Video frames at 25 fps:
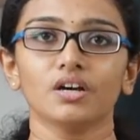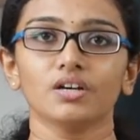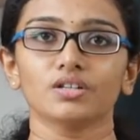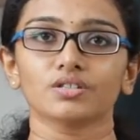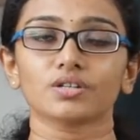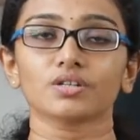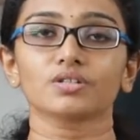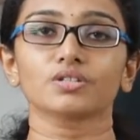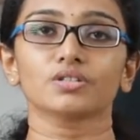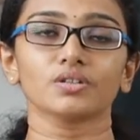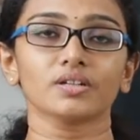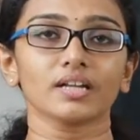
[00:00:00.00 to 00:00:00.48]

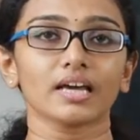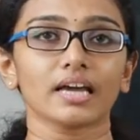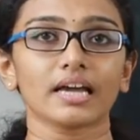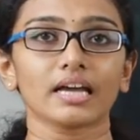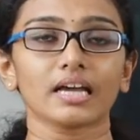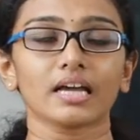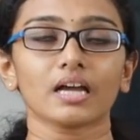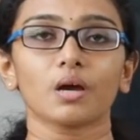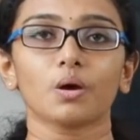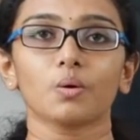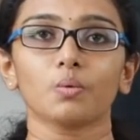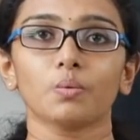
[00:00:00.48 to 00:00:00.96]
So
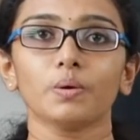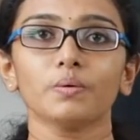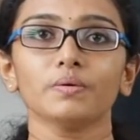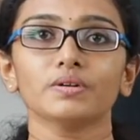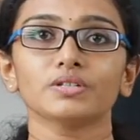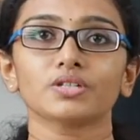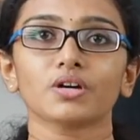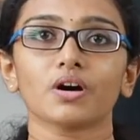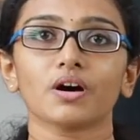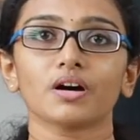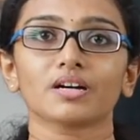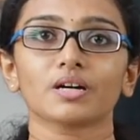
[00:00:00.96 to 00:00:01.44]
today we will
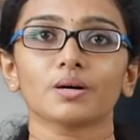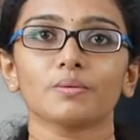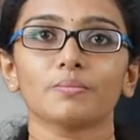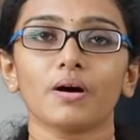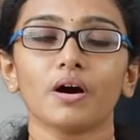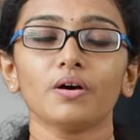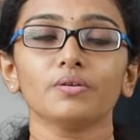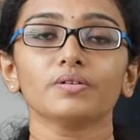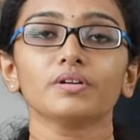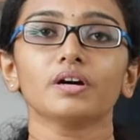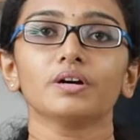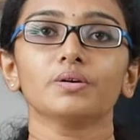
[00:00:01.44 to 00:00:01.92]
talk
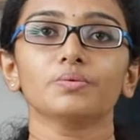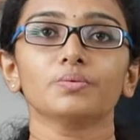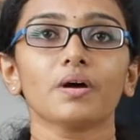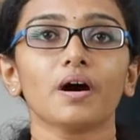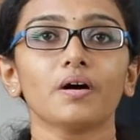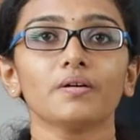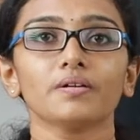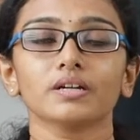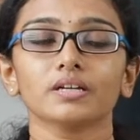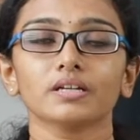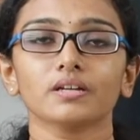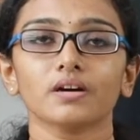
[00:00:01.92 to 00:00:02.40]
about
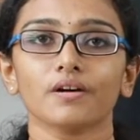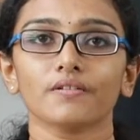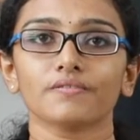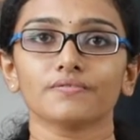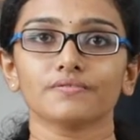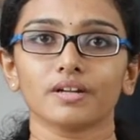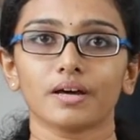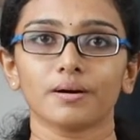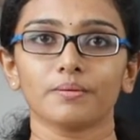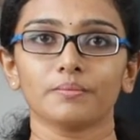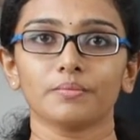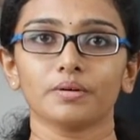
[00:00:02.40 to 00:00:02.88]
rounding off
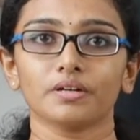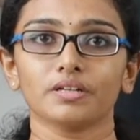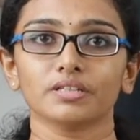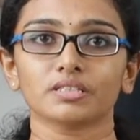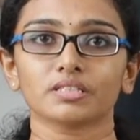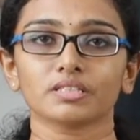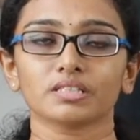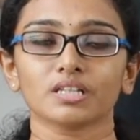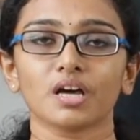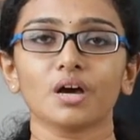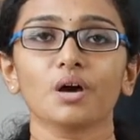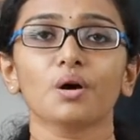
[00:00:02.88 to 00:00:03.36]

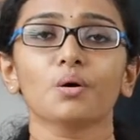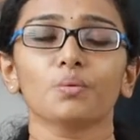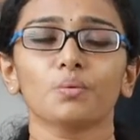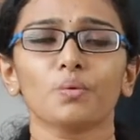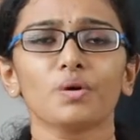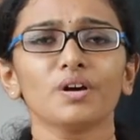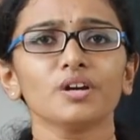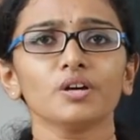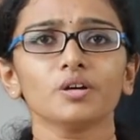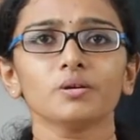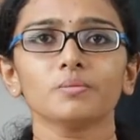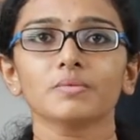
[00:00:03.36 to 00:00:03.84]
numbers.
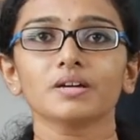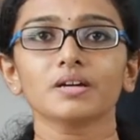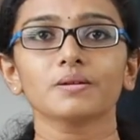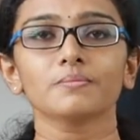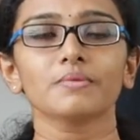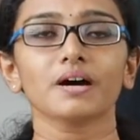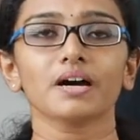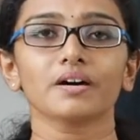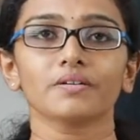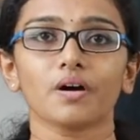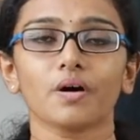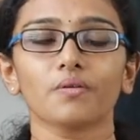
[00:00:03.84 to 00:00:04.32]
What do you mean
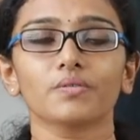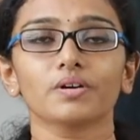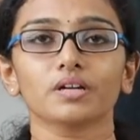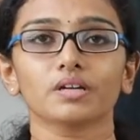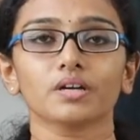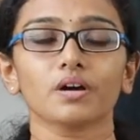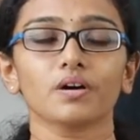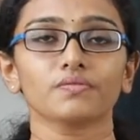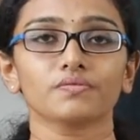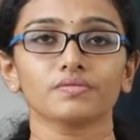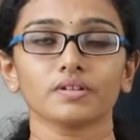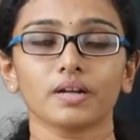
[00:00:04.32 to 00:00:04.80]
by
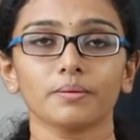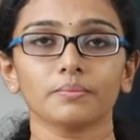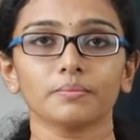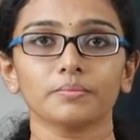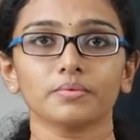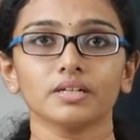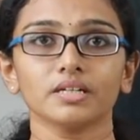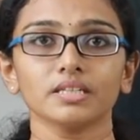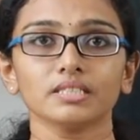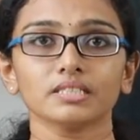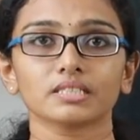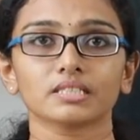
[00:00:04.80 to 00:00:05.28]
rounding off
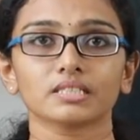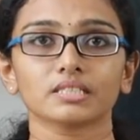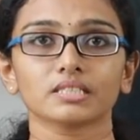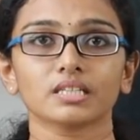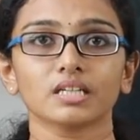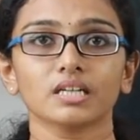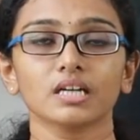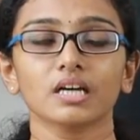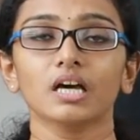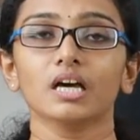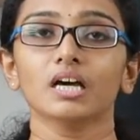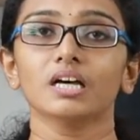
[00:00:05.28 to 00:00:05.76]
numbers?
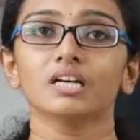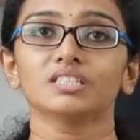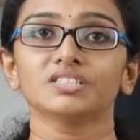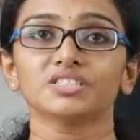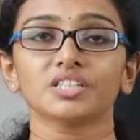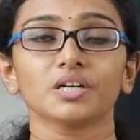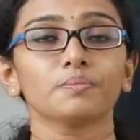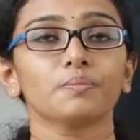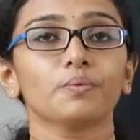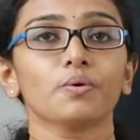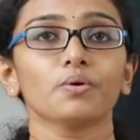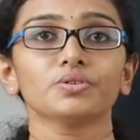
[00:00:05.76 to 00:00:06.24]

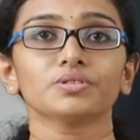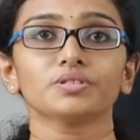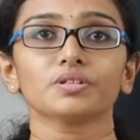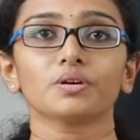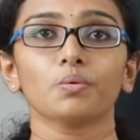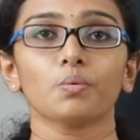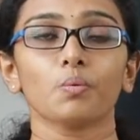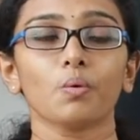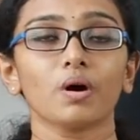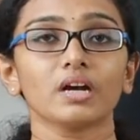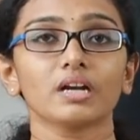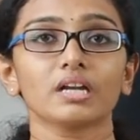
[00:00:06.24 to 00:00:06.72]
Suppose
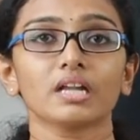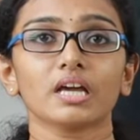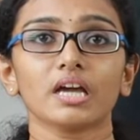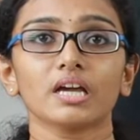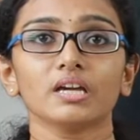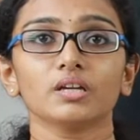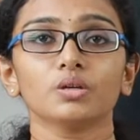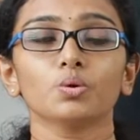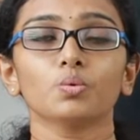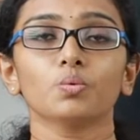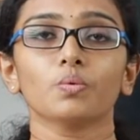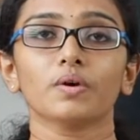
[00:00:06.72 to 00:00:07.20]
one
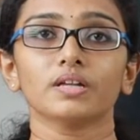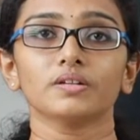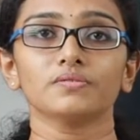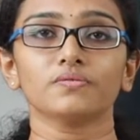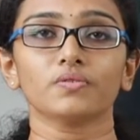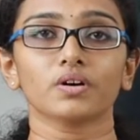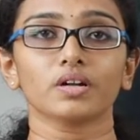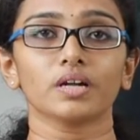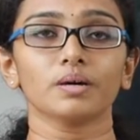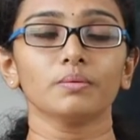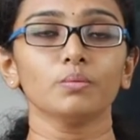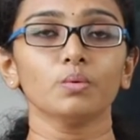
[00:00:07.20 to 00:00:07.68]
day you went
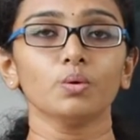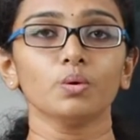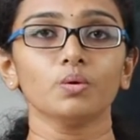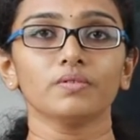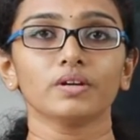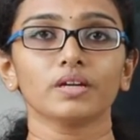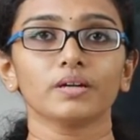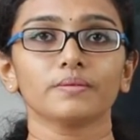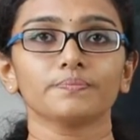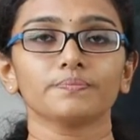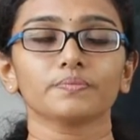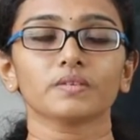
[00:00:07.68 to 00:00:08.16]
for a
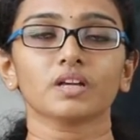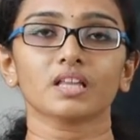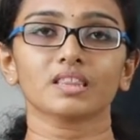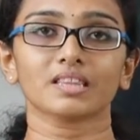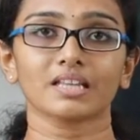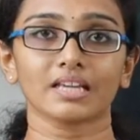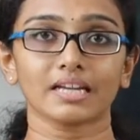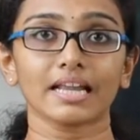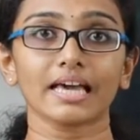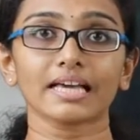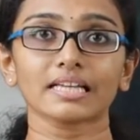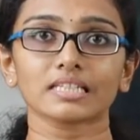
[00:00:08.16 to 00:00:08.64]
movie.
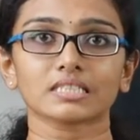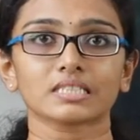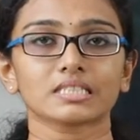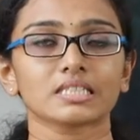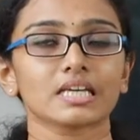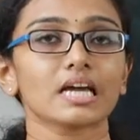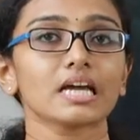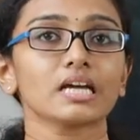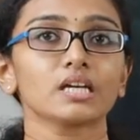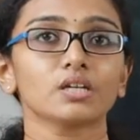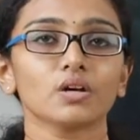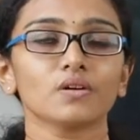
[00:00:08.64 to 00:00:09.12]
The next
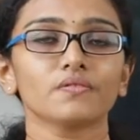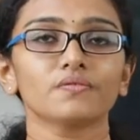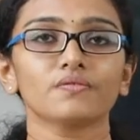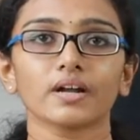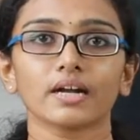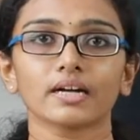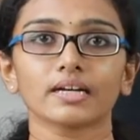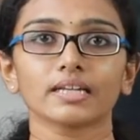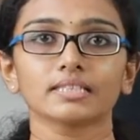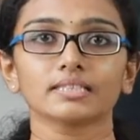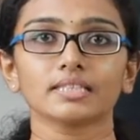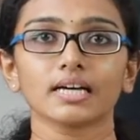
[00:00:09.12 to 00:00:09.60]
day your
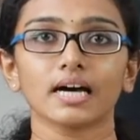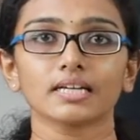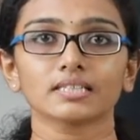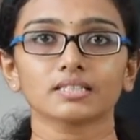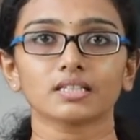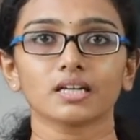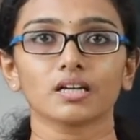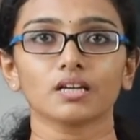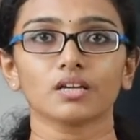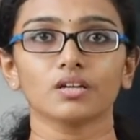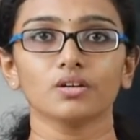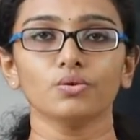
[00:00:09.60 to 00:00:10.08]
friend is
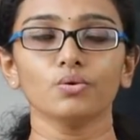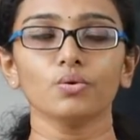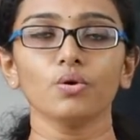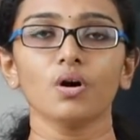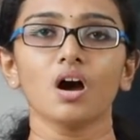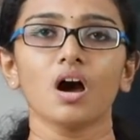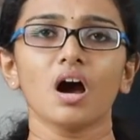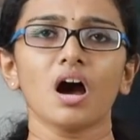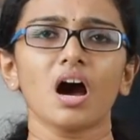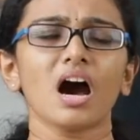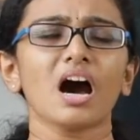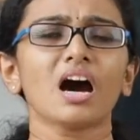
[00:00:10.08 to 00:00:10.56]
asking you
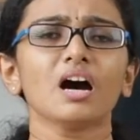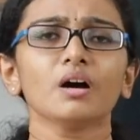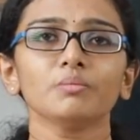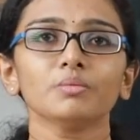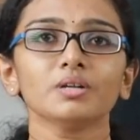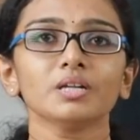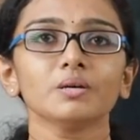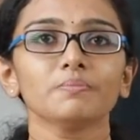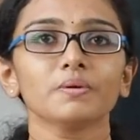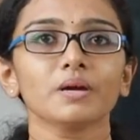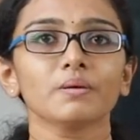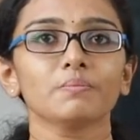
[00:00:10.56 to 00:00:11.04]
how
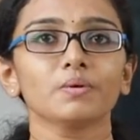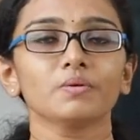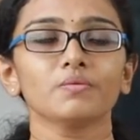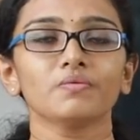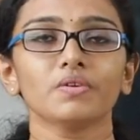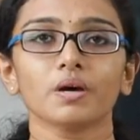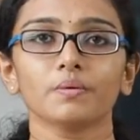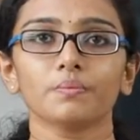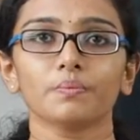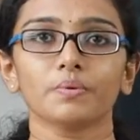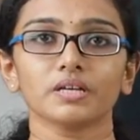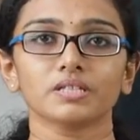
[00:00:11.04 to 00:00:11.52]
many people
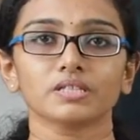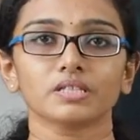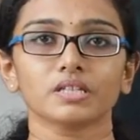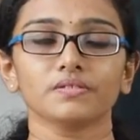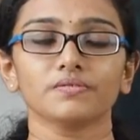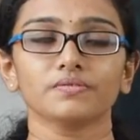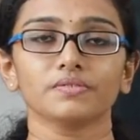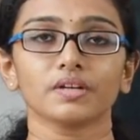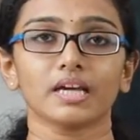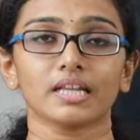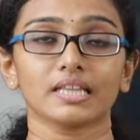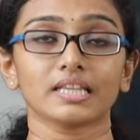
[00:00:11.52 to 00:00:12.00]
were
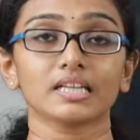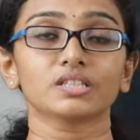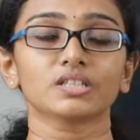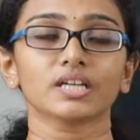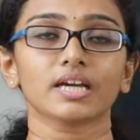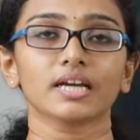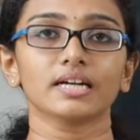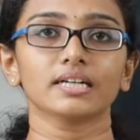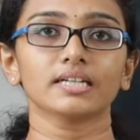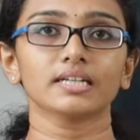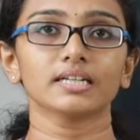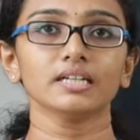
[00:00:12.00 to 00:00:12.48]
present in the
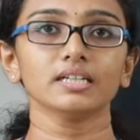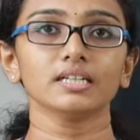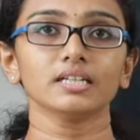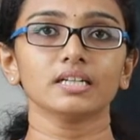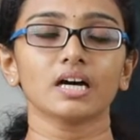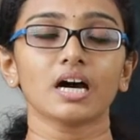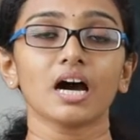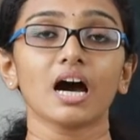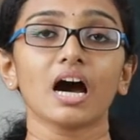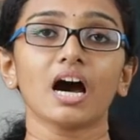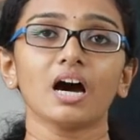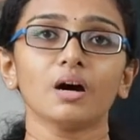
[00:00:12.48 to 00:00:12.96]
theater.
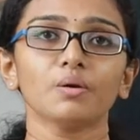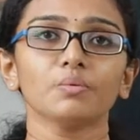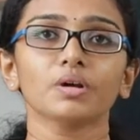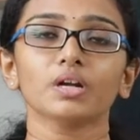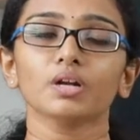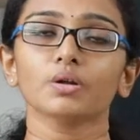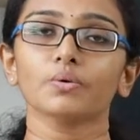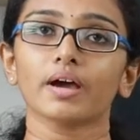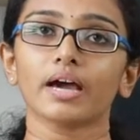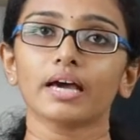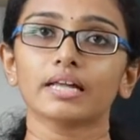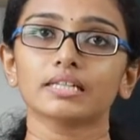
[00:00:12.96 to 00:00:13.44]
How will
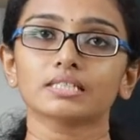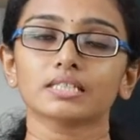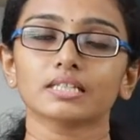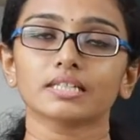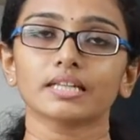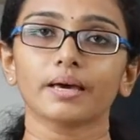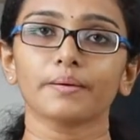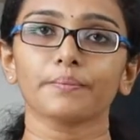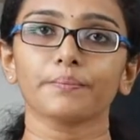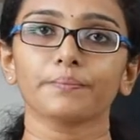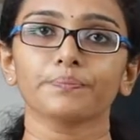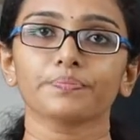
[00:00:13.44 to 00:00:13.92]
you answer
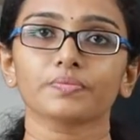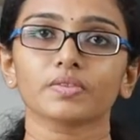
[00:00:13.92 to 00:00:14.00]
them?